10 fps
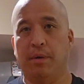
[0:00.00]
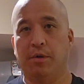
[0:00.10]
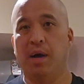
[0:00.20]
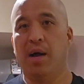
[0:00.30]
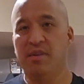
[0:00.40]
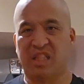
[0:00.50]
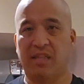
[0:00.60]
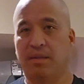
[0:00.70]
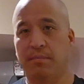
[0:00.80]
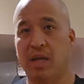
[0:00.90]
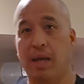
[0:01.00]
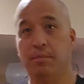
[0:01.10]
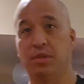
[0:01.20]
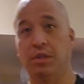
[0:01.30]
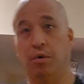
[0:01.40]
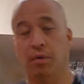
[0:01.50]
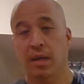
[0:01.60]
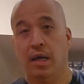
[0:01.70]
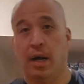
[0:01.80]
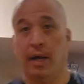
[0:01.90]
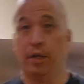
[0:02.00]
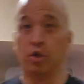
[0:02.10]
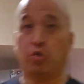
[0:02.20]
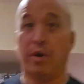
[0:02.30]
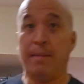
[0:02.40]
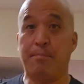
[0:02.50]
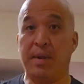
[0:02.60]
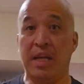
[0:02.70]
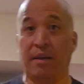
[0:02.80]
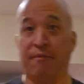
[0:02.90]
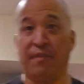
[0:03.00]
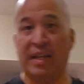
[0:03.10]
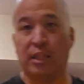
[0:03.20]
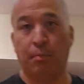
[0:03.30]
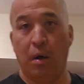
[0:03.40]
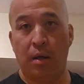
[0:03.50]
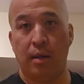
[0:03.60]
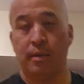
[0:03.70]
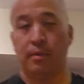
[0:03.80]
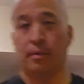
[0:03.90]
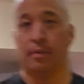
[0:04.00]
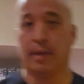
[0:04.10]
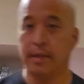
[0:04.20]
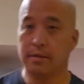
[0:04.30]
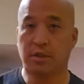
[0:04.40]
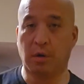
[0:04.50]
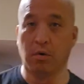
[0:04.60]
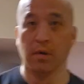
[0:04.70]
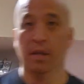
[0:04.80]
You know how I say sometimes, you know, train big and fight small, right? So